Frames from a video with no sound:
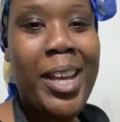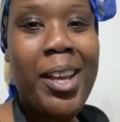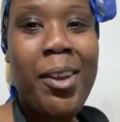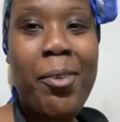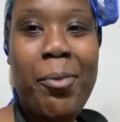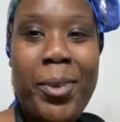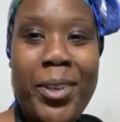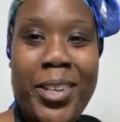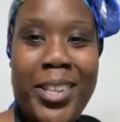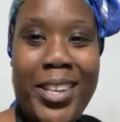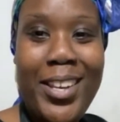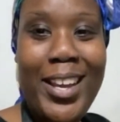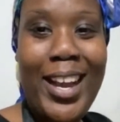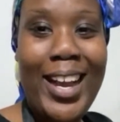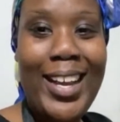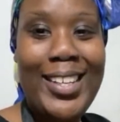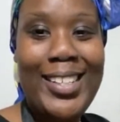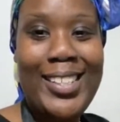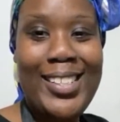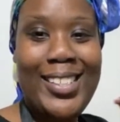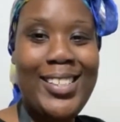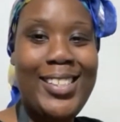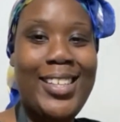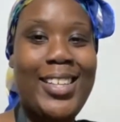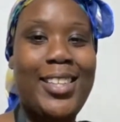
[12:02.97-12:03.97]
when you guys
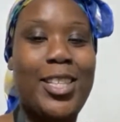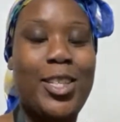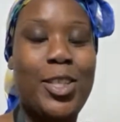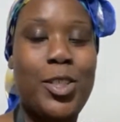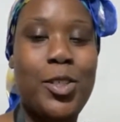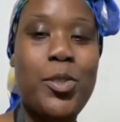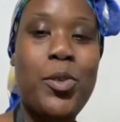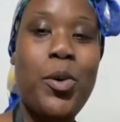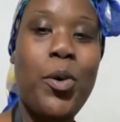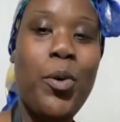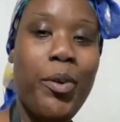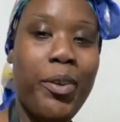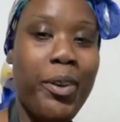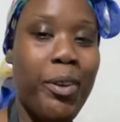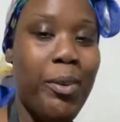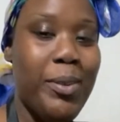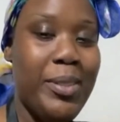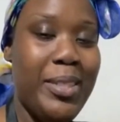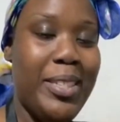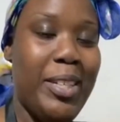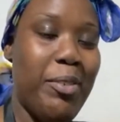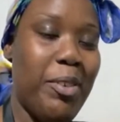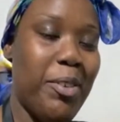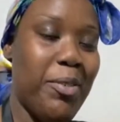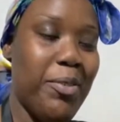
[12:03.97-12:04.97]
see the tutorials
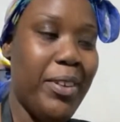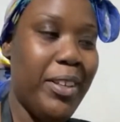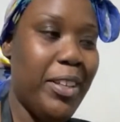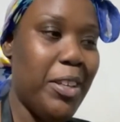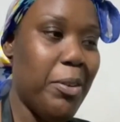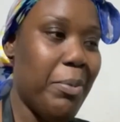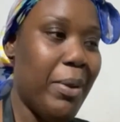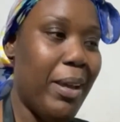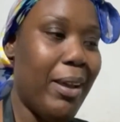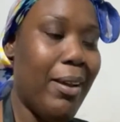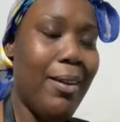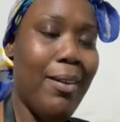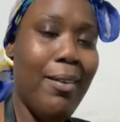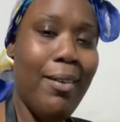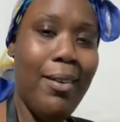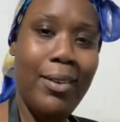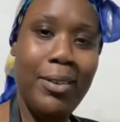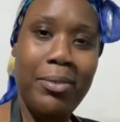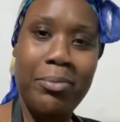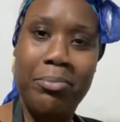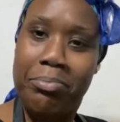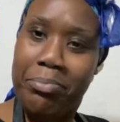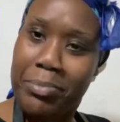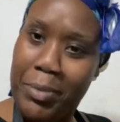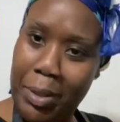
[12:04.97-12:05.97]
and everything, you're like, oh,
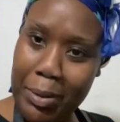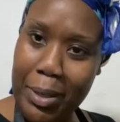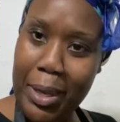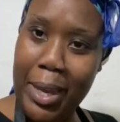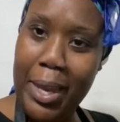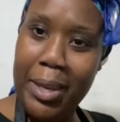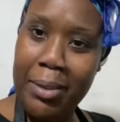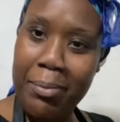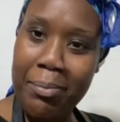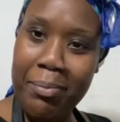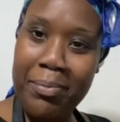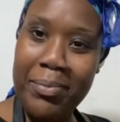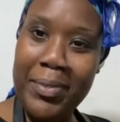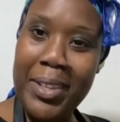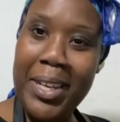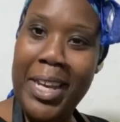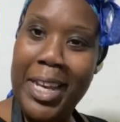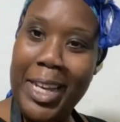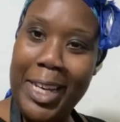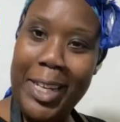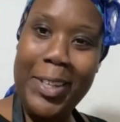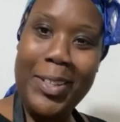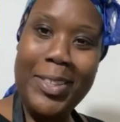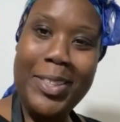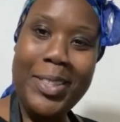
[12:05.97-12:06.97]
okay,
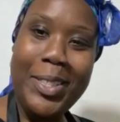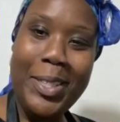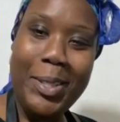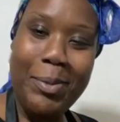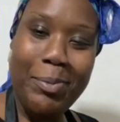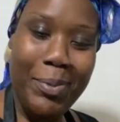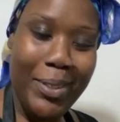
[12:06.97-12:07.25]
it was good.